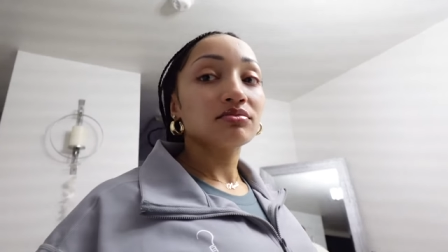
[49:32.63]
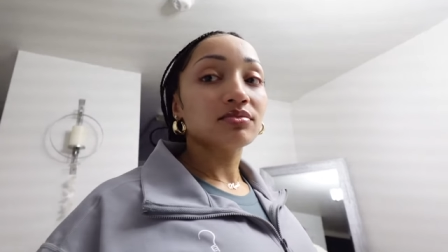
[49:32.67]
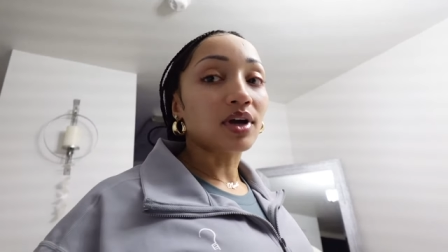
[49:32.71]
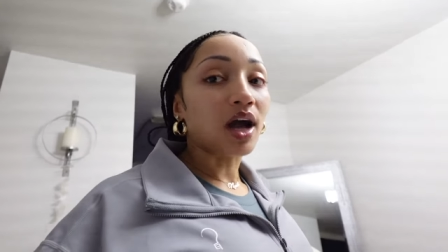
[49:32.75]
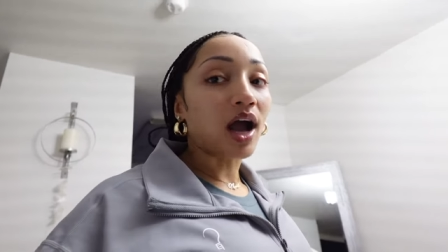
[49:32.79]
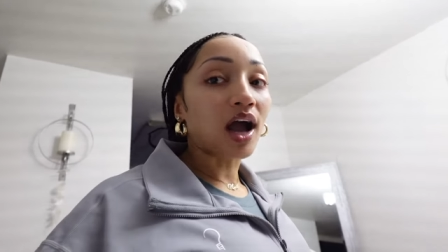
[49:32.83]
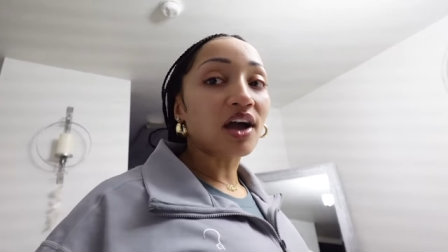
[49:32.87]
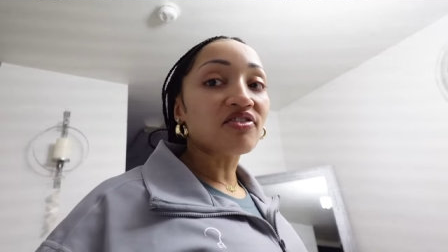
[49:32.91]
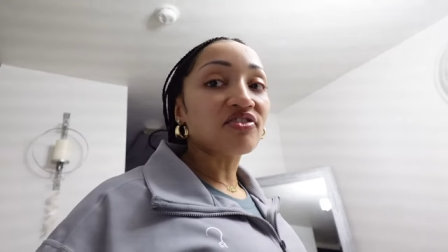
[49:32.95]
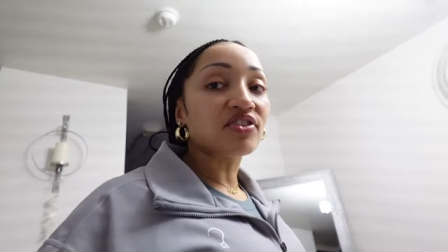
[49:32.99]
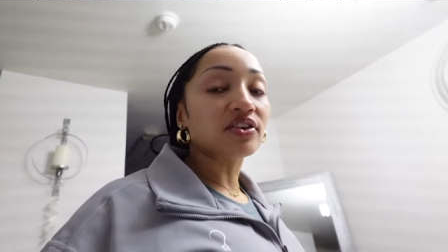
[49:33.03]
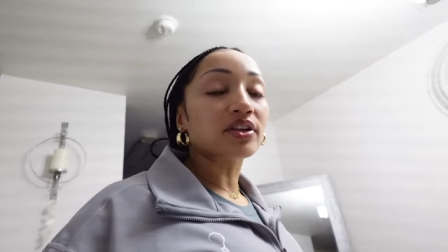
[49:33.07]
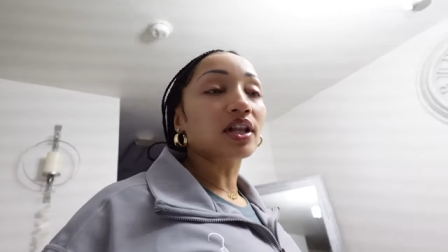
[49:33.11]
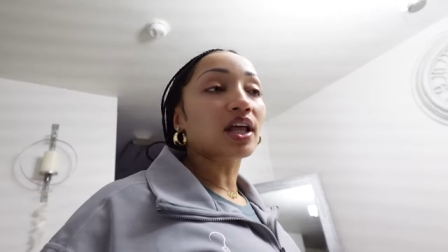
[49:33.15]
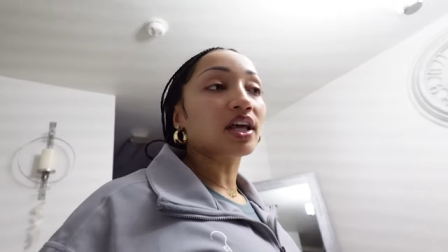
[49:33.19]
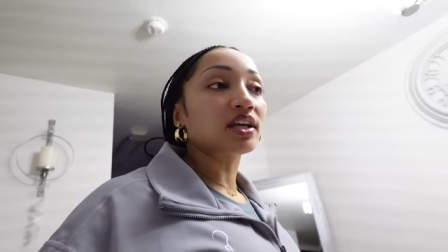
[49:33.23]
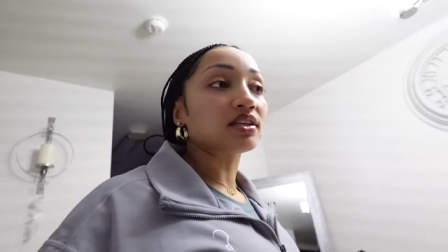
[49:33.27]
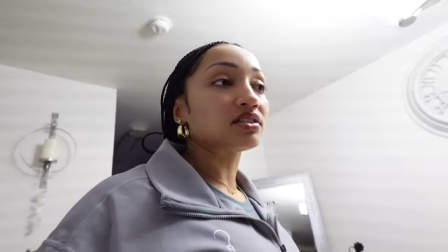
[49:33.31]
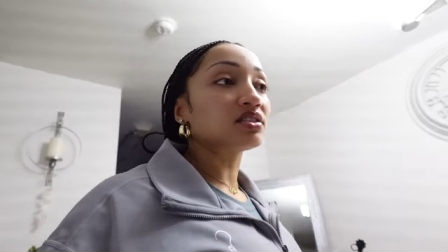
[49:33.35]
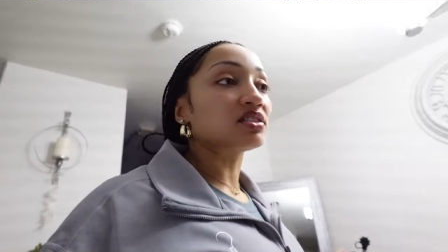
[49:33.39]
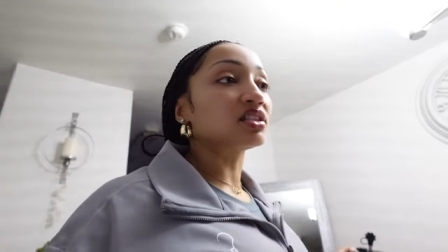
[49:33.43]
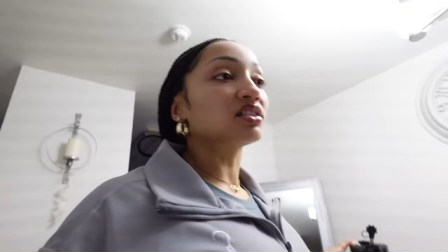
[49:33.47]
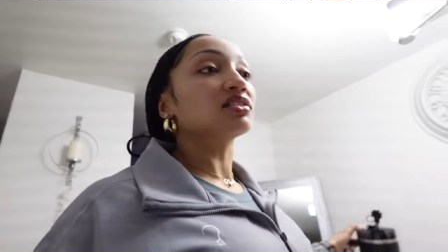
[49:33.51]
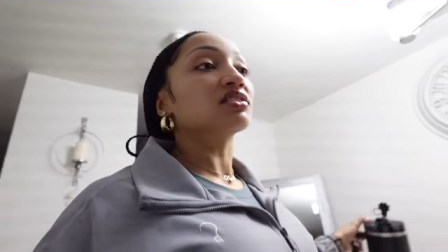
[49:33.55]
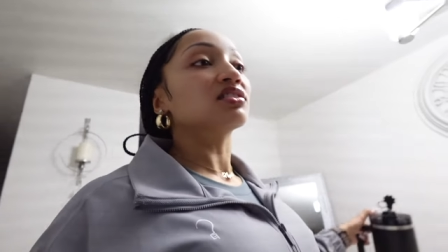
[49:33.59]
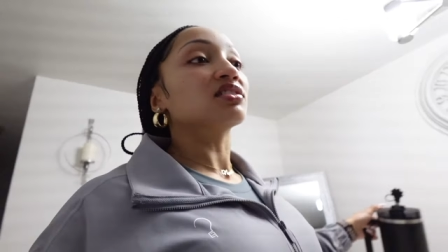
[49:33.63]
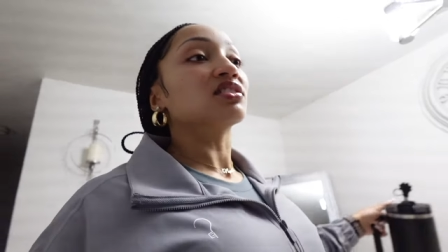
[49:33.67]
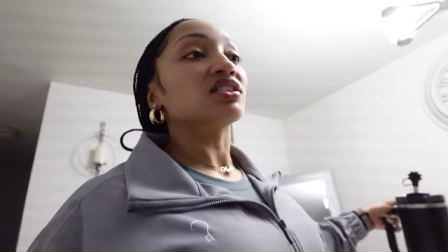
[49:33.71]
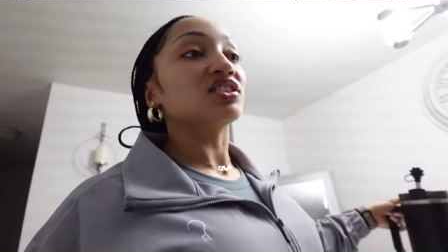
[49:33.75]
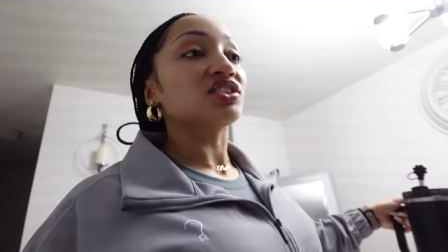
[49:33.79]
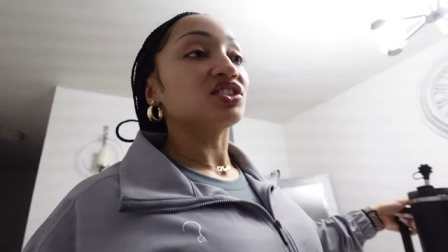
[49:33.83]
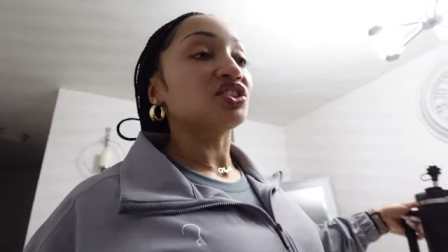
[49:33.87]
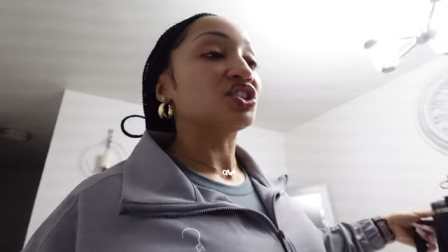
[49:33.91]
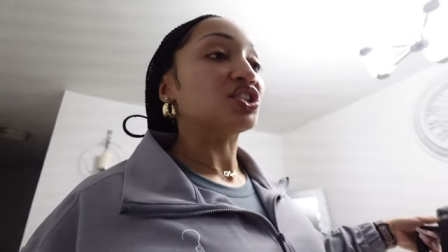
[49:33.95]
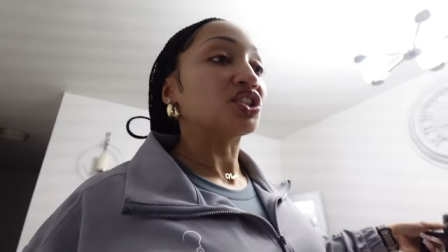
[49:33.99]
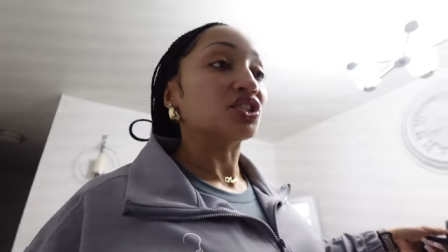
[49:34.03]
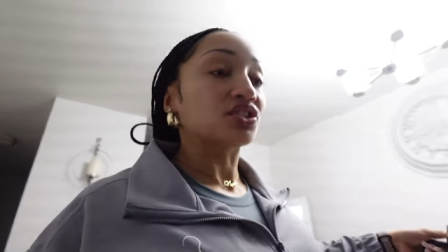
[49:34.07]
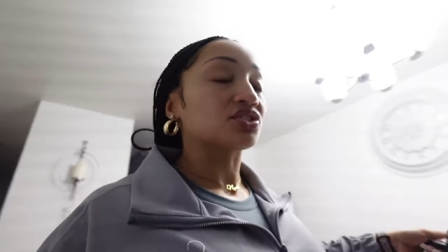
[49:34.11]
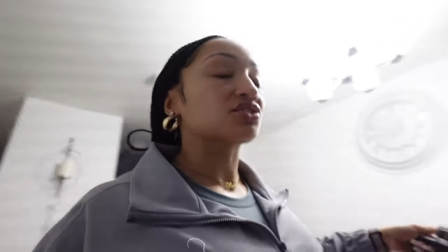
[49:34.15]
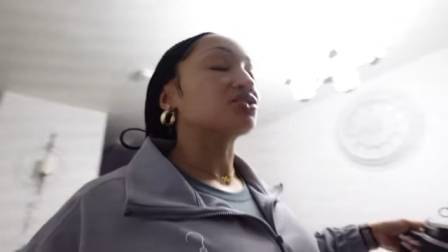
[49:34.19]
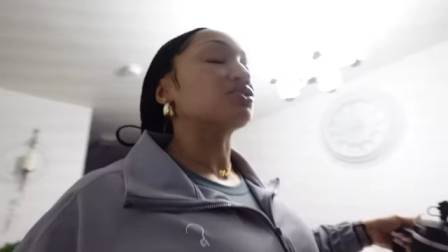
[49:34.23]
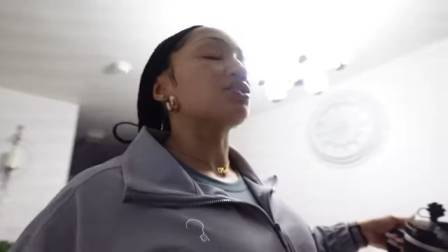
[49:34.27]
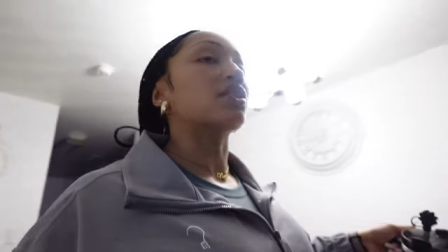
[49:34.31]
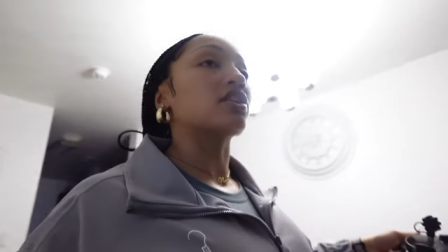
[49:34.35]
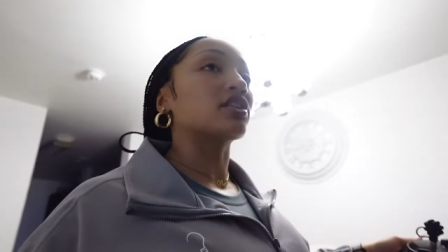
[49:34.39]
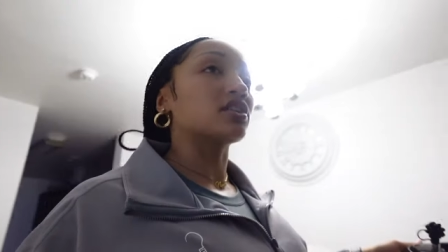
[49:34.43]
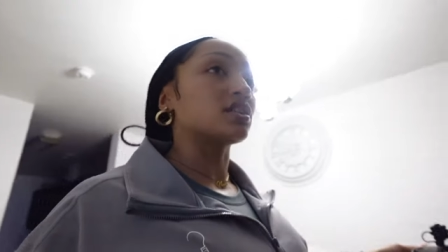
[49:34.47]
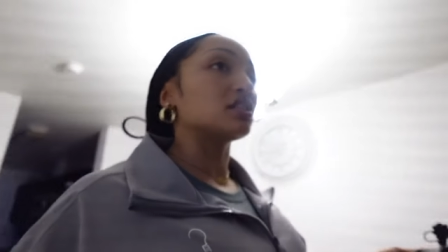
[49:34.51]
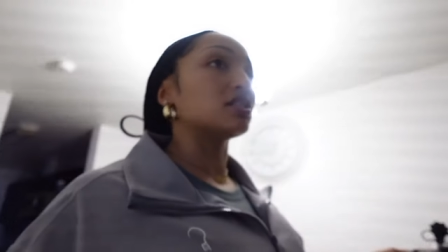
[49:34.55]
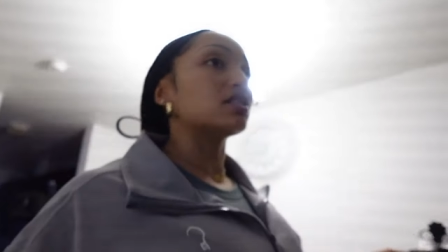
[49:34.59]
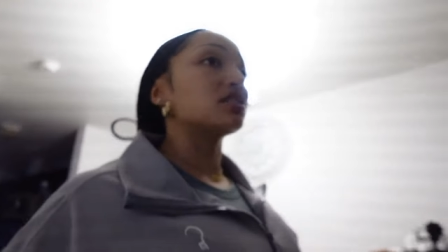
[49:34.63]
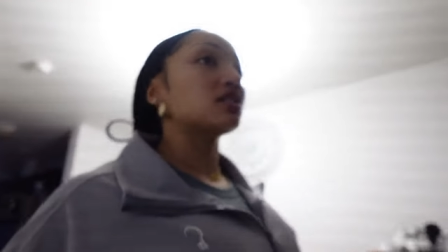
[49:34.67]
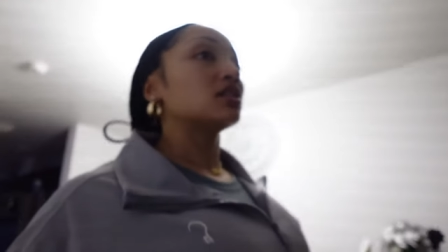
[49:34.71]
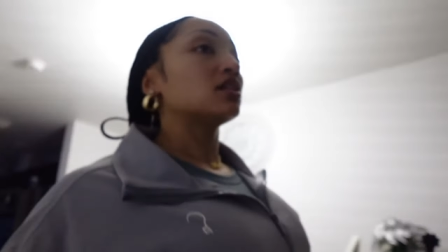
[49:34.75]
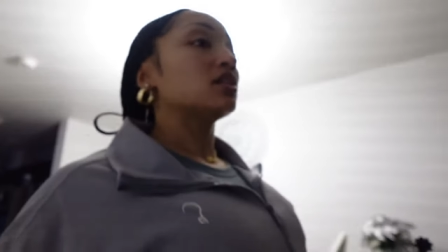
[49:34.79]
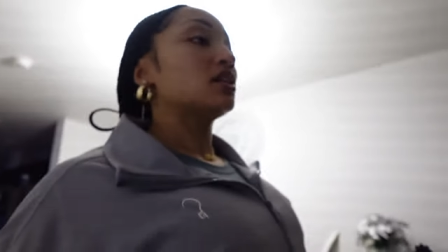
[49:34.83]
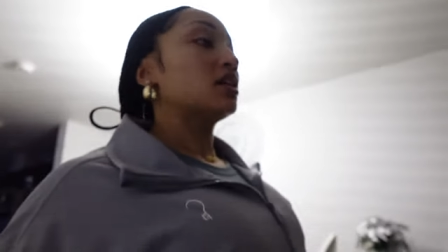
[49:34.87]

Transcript: I feel like, since this year started.